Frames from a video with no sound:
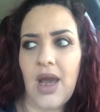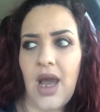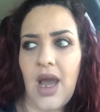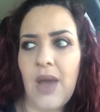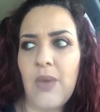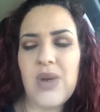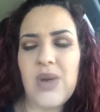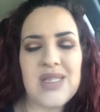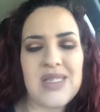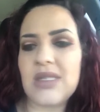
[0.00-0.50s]

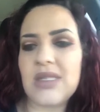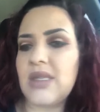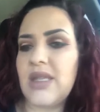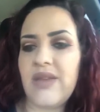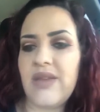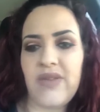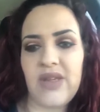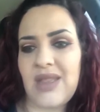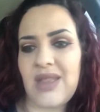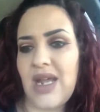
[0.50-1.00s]
I wasn't
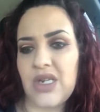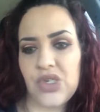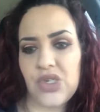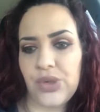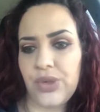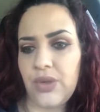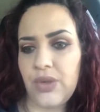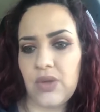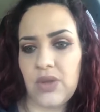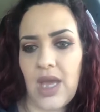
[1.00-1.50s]
living that
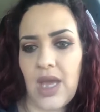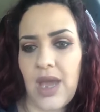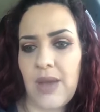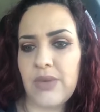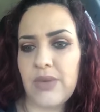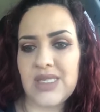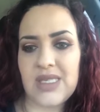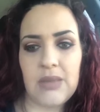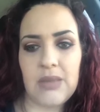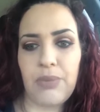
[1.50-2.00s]
truth. I
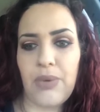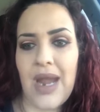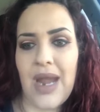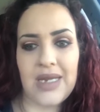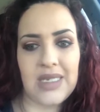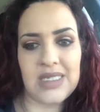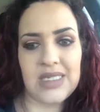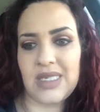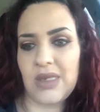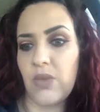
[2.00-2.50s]
wasn't
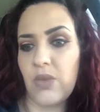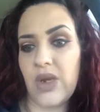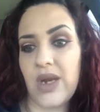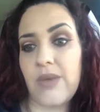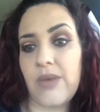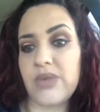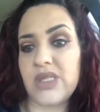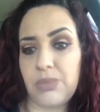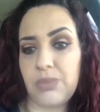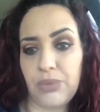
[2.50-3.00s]
practicing what
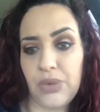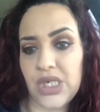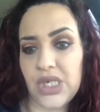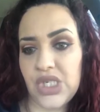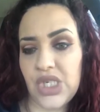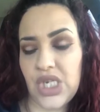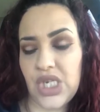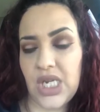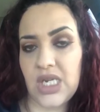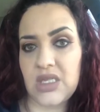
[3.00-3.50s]
I was
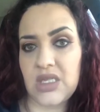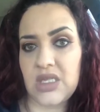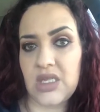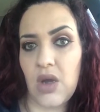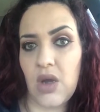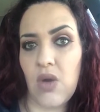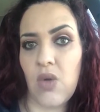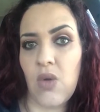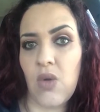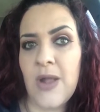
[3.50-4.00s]
preaching.
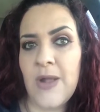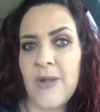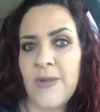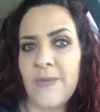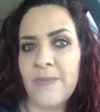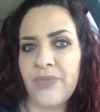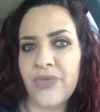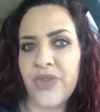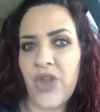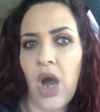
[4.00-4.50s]
So
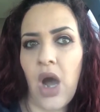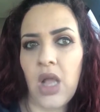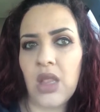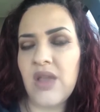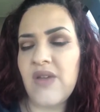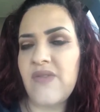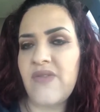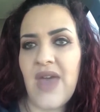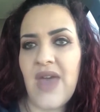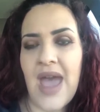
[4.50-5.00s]
all
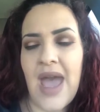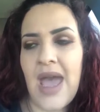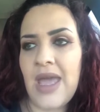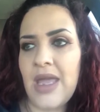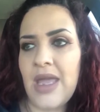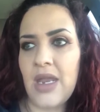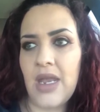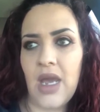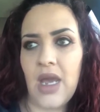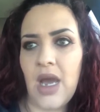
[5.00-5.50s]
of
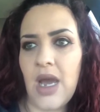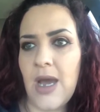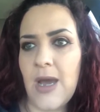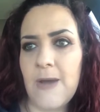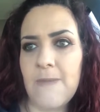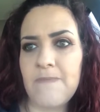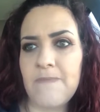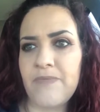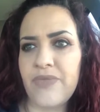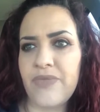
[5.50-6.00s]
that,
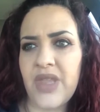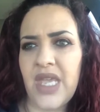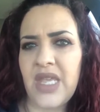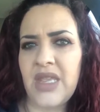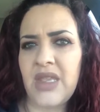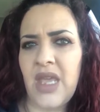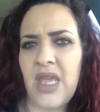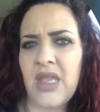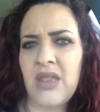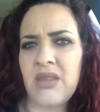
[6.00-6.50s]
and
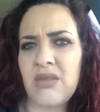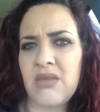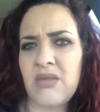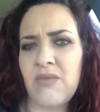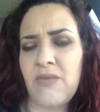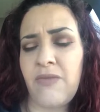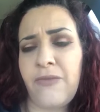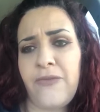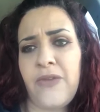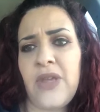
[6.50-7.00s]

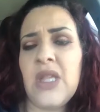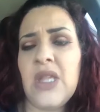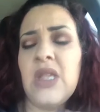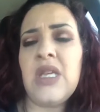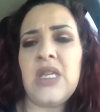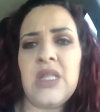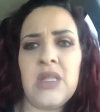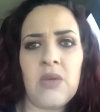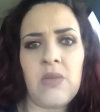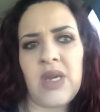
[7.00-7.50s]

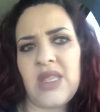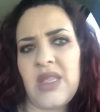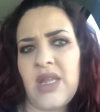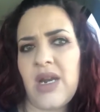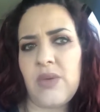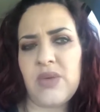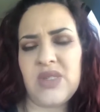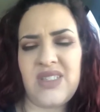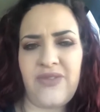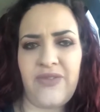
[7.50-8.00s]
feeling the way that
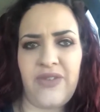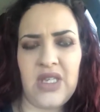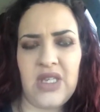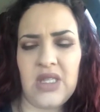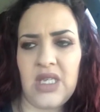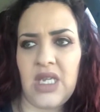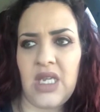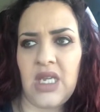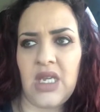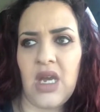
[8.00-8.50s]
I was
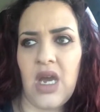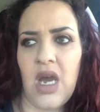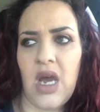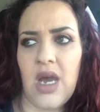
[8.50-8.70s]
feeling,